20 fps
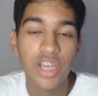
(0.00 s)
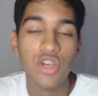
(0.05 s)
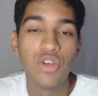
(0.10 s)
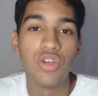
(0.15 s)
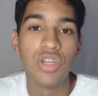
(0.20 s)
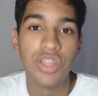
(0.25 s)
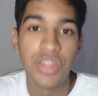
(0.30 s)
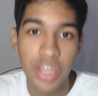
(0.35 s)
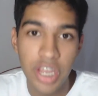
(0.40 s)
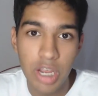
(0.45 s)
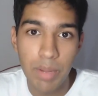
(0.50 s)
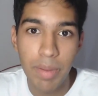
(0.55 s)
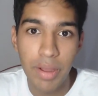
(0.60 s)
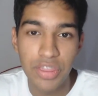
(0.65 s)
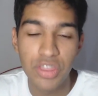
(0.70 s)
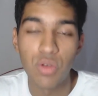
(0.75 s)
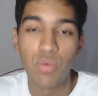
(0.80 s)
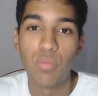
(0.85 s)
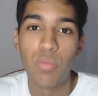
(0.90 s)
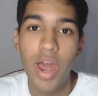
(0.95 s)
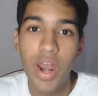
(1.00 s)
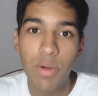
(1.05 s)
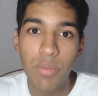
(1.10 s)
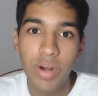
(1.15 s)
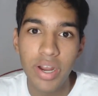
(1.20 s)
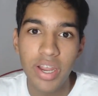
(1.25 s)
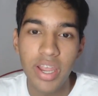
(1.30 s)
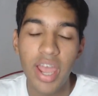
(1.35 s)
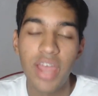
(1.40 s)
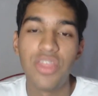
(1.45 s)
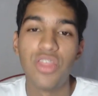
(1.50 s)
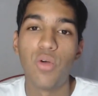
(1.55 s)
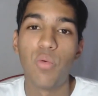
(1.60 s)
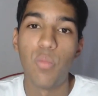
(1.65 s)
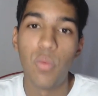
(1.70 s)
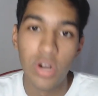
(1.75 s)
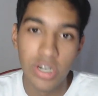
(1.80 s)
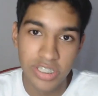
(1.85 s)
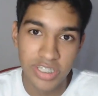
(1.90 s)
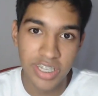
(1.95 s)
think about the rhetoric and the words
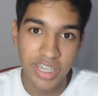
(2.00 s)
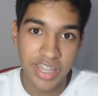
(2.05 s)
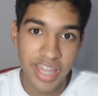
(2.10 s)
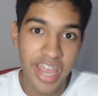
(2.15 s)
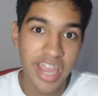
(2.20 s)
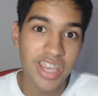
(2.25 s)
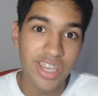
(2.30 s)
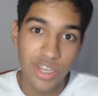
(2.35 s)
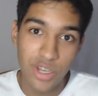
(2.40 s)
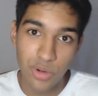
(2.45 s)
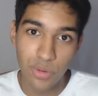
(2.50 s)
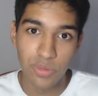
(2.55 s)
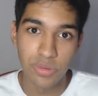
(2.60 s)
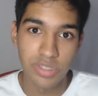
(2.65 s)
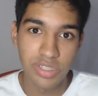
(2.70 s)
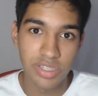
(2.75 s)
that they used.